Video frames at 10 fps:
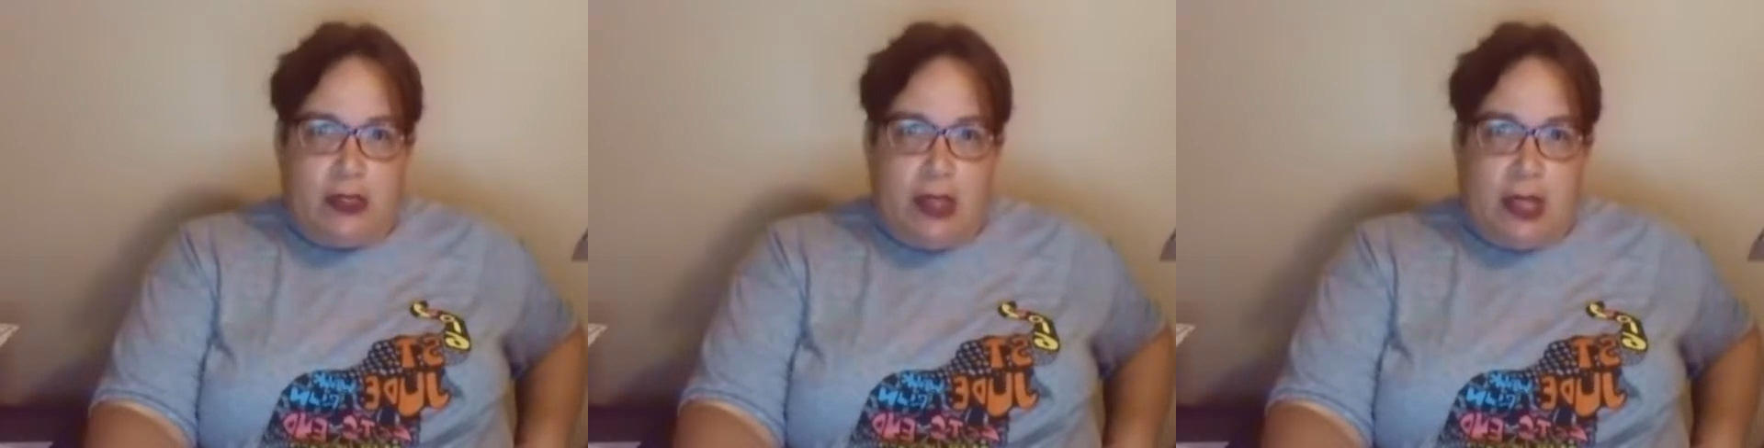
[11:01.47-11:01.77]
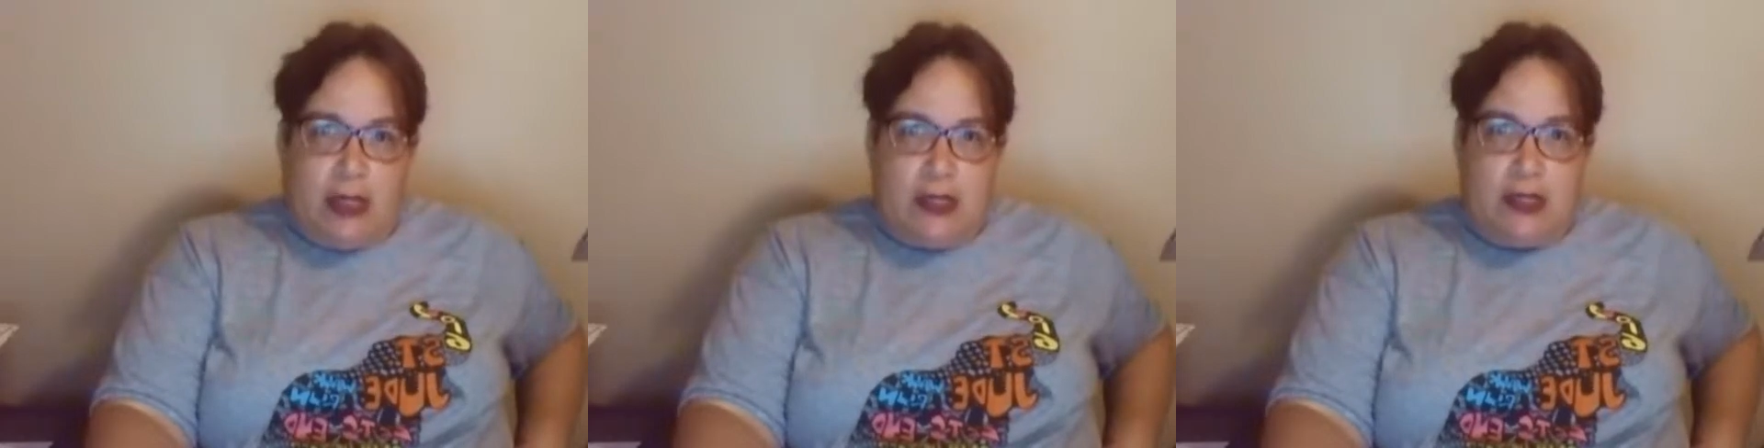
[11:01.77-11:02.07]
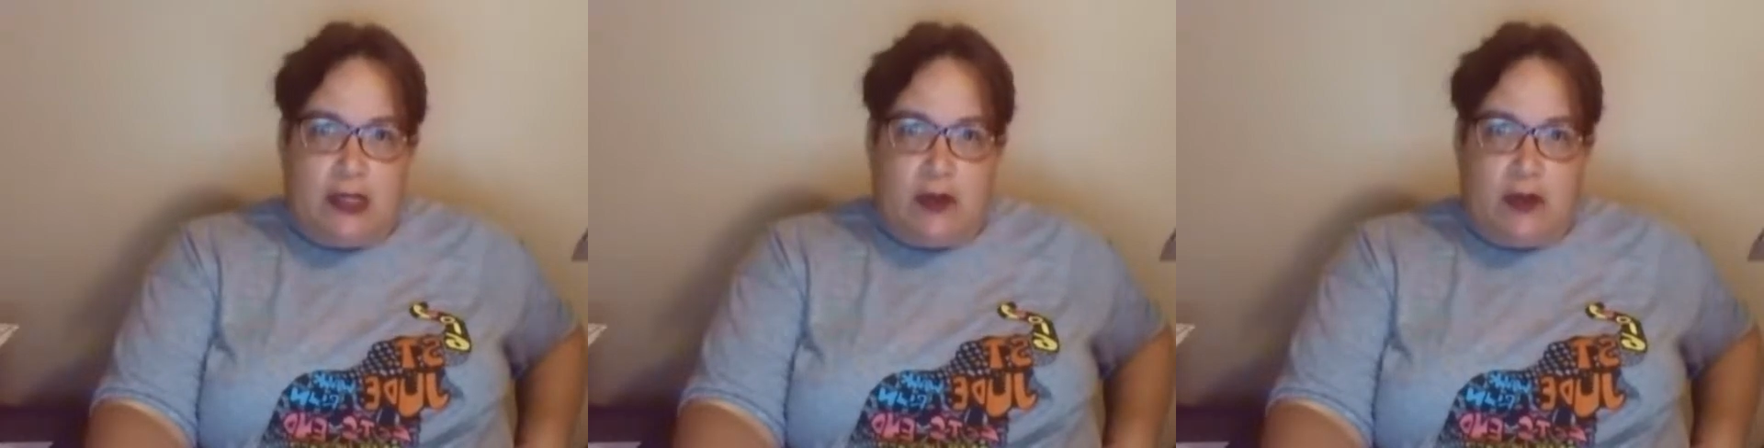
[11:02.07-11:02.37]
not
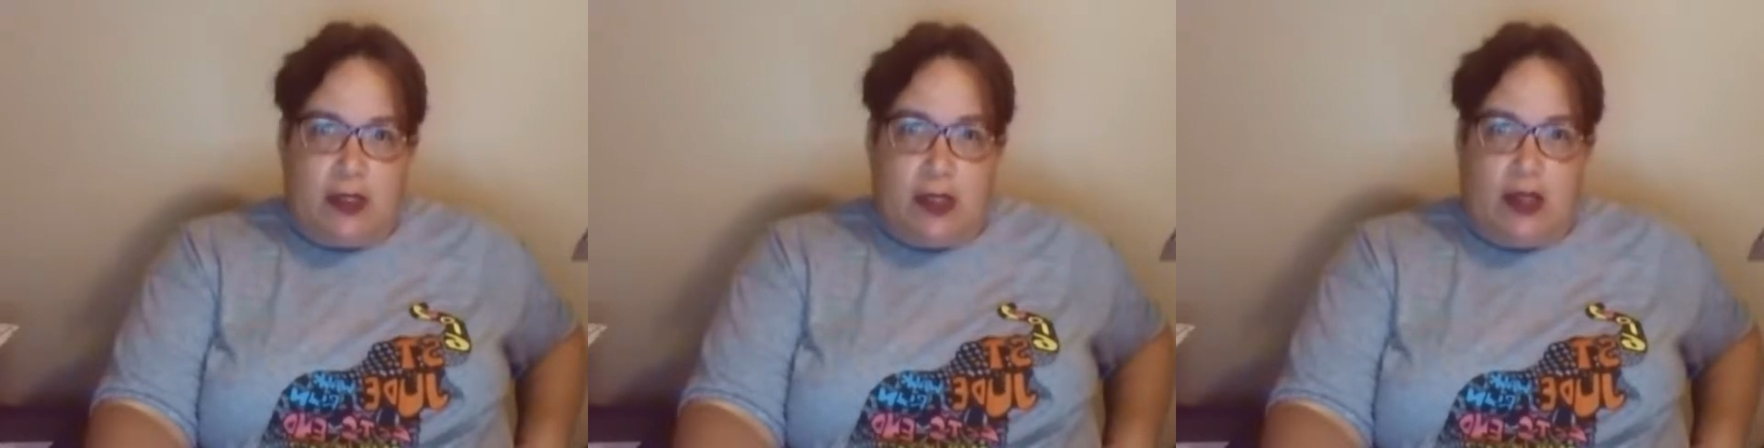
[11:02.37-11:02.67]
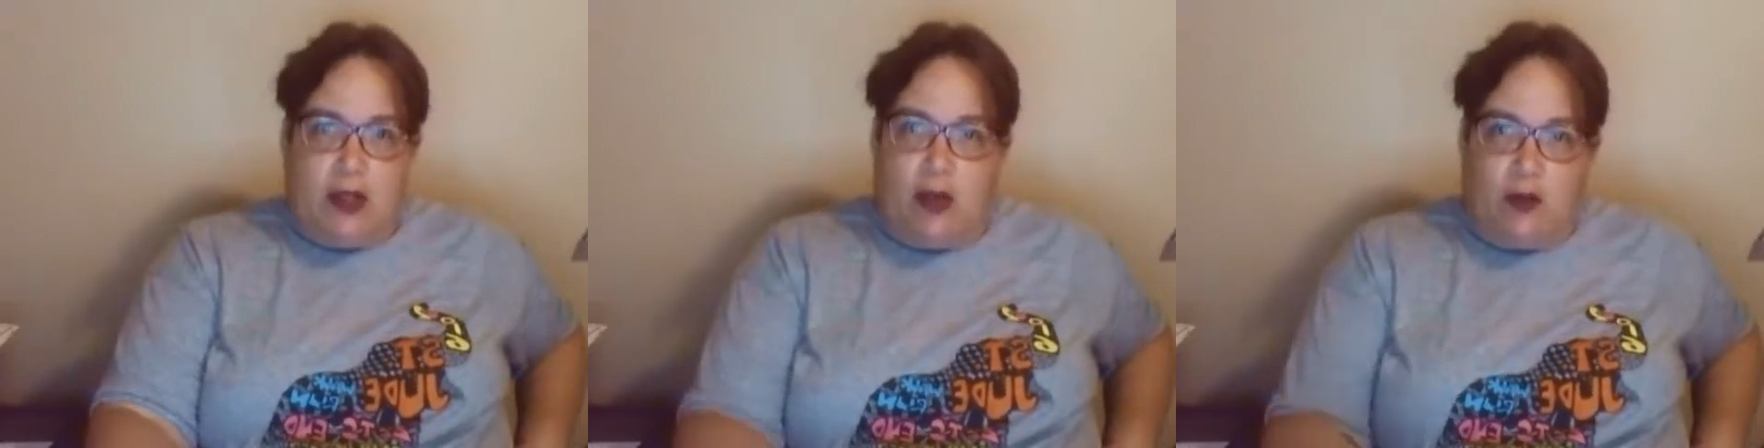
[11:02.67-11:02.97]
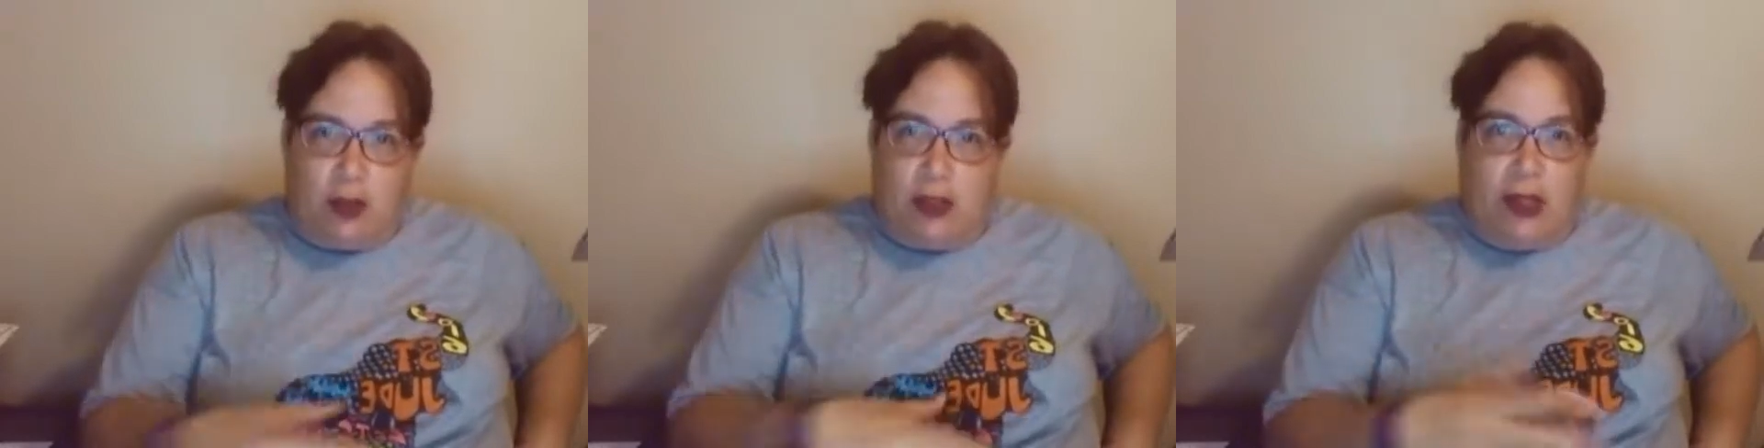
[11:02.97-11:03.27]
necessarily a
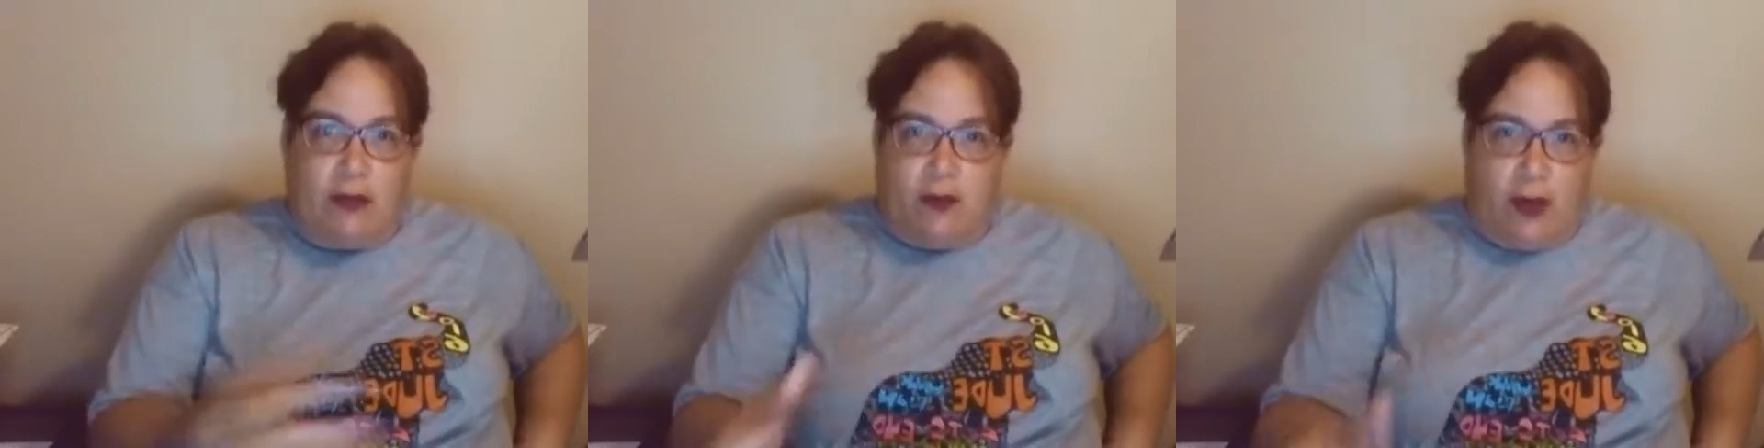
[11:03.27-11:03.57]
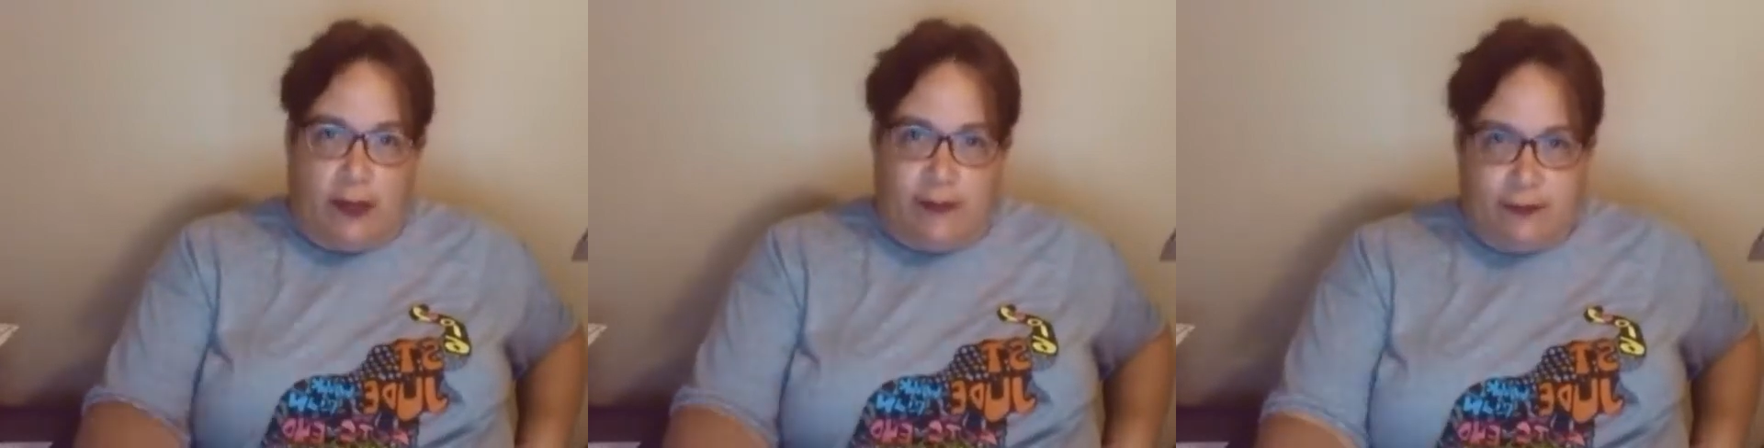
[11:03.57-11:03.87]
real life friend.